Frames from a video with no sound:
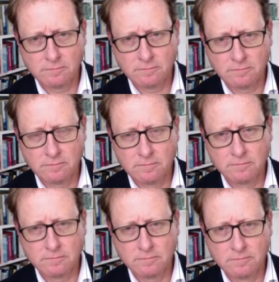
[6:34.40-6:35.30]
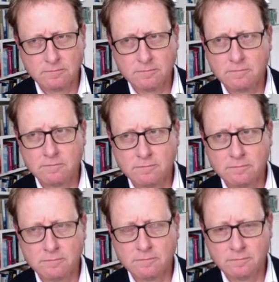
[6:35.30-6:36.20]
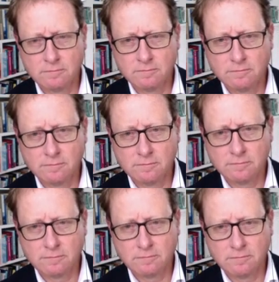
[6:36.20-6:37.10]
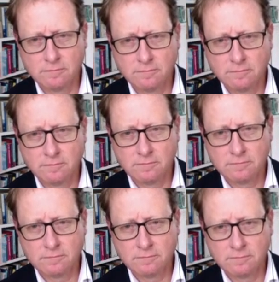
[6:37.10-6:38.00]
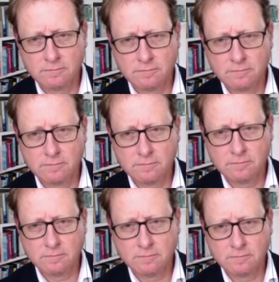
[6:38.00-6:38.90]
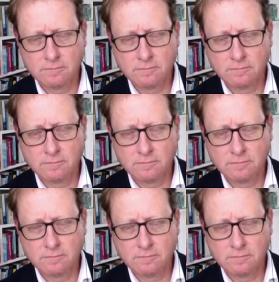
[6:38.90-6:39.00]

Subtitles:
(silent)